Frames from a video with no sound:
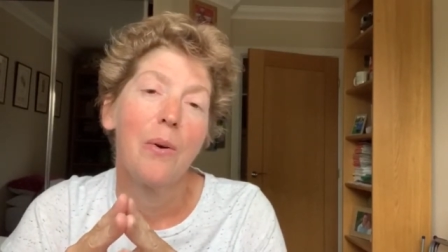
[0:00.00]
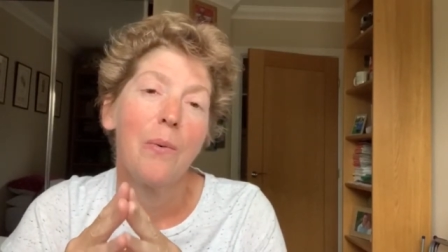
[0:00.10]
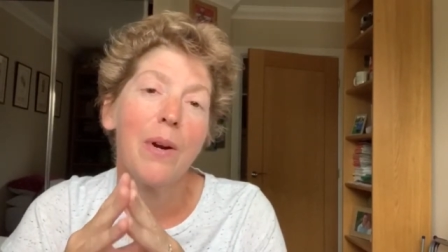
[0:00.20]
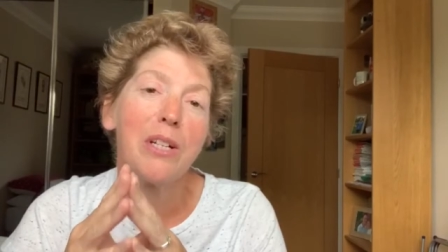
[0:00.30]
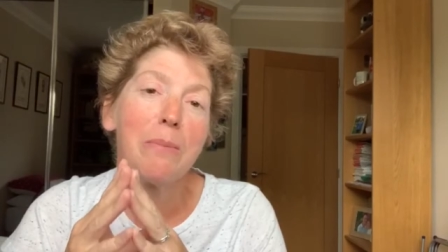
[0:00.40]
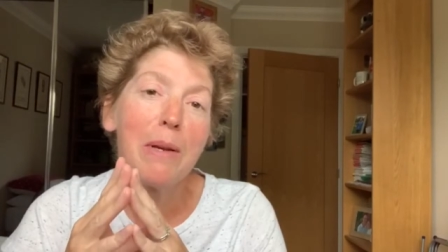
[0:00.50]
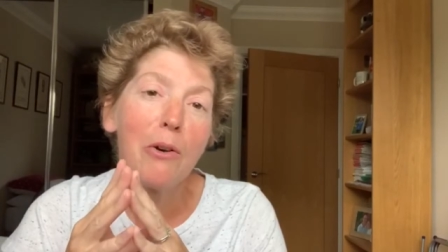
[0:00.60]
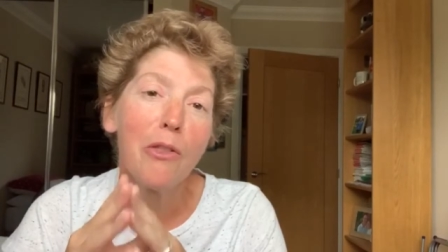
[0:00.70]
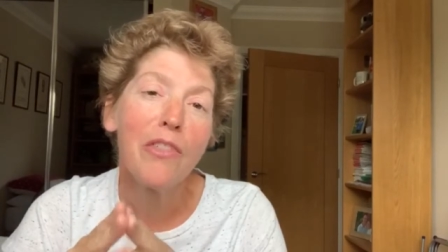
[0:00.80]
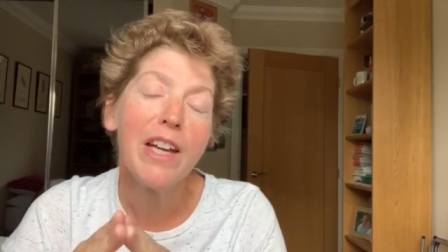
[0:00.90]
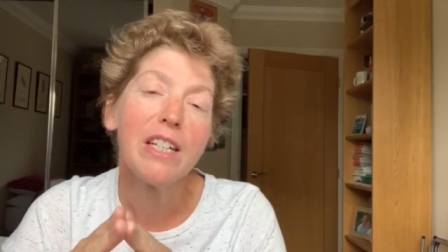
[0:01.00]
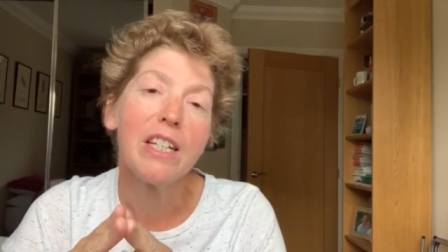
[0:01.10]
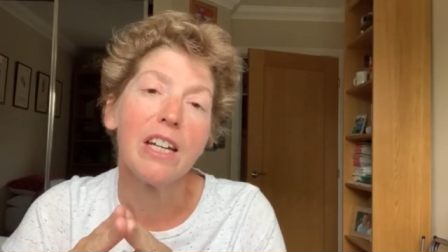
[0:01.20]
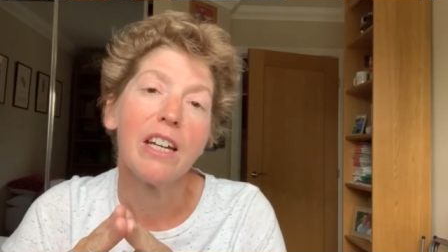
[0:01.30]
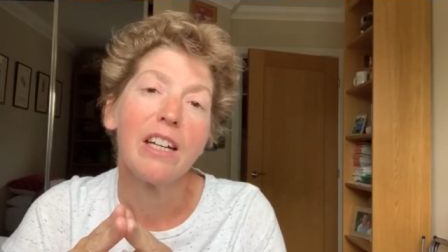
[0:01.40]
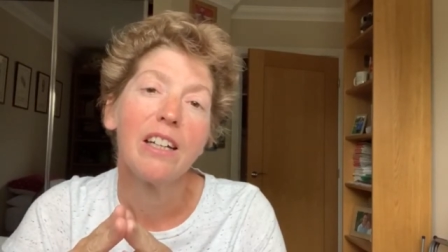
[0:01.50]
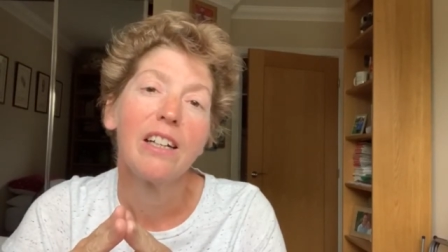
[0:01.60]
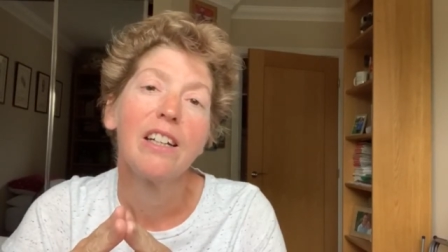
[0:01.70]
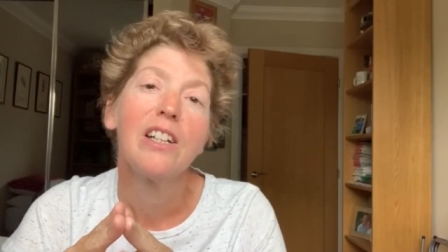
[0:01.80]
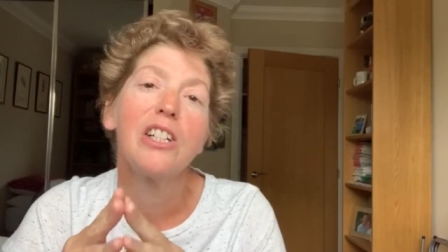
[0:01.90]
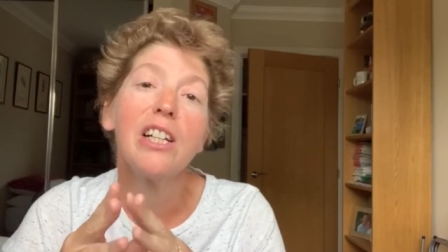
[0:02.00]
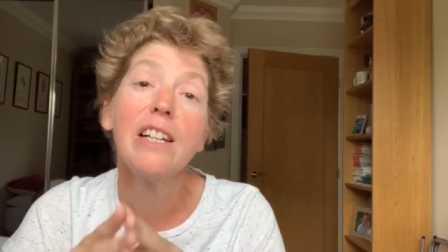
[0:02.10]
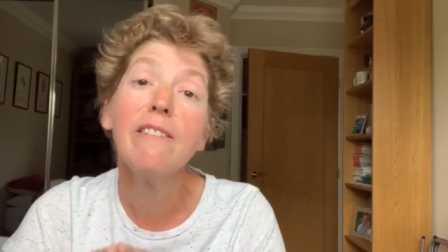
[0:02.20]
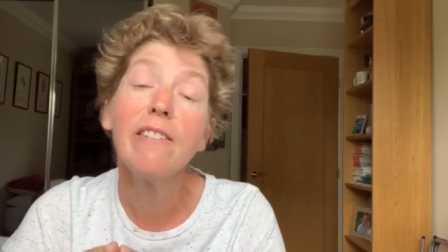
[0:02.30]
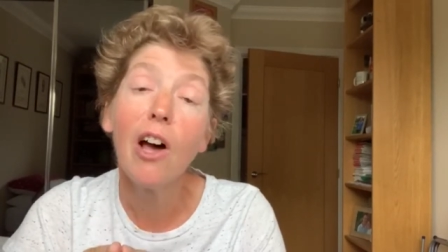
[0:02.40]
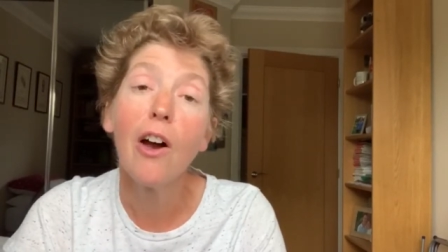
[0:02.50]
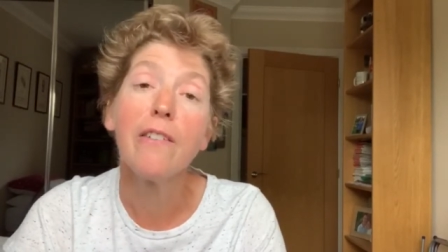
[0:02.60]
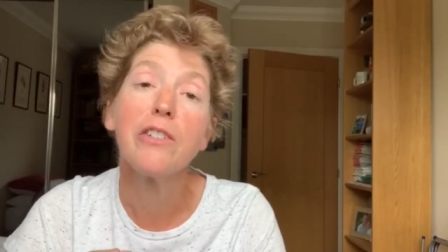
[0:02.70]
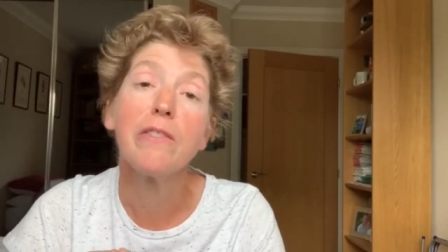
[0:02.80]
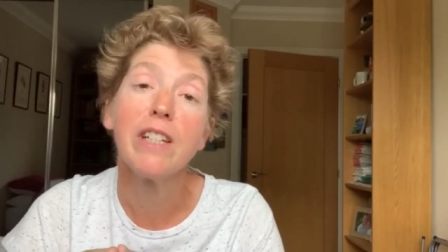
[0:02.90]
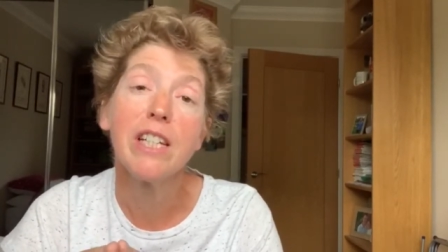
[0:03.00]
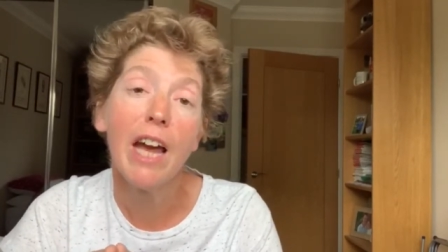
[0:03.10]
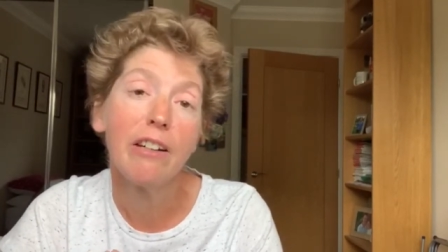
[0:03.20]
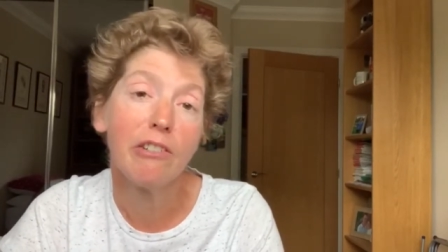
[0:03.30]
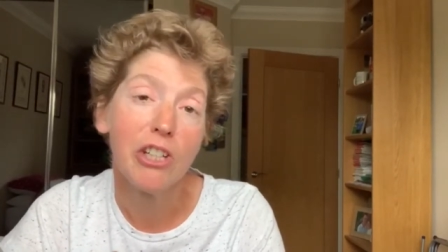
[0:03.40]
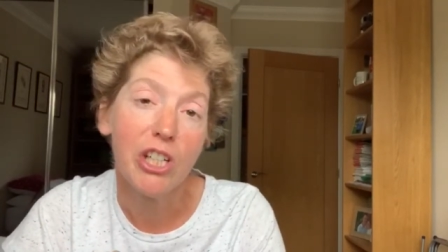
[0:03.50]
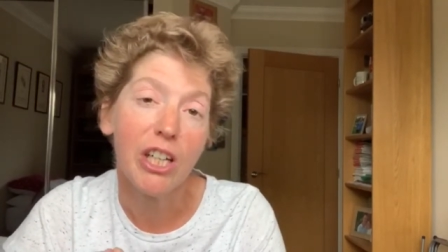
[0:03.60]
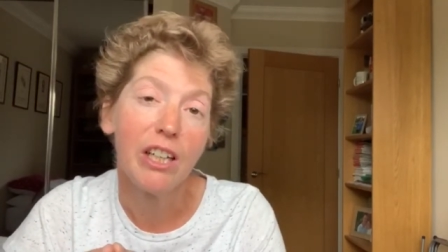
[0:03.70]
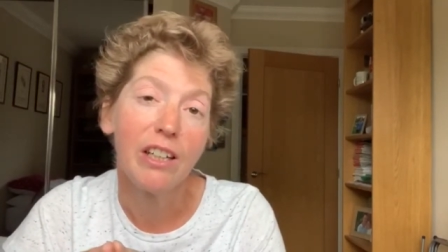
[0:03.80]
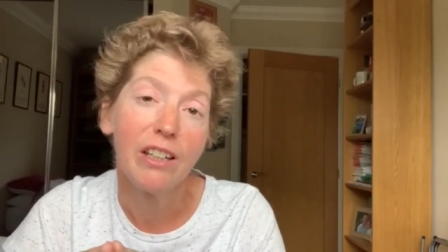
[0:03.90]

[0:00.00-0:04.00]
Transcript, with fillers: We're to be authentic, to live lives of integrity,